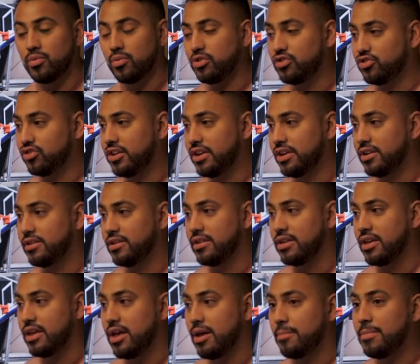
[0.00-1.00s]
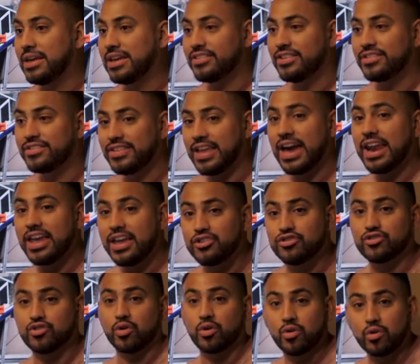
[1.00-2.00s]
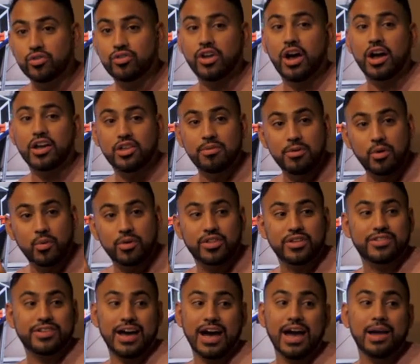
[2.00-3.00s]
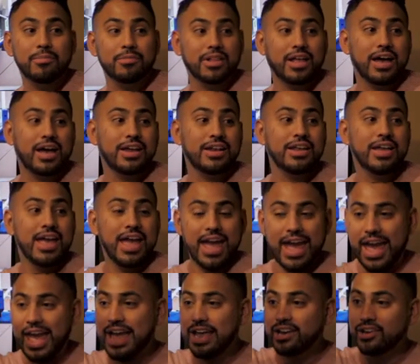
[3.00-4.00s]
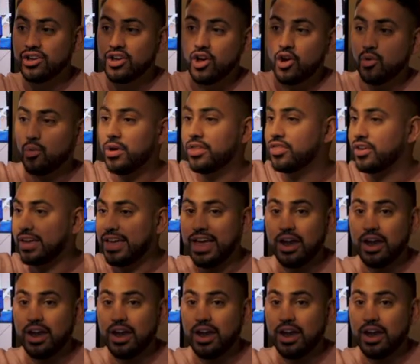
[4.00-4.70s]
we shouldn't. Because it's not a historical document with a timeline and with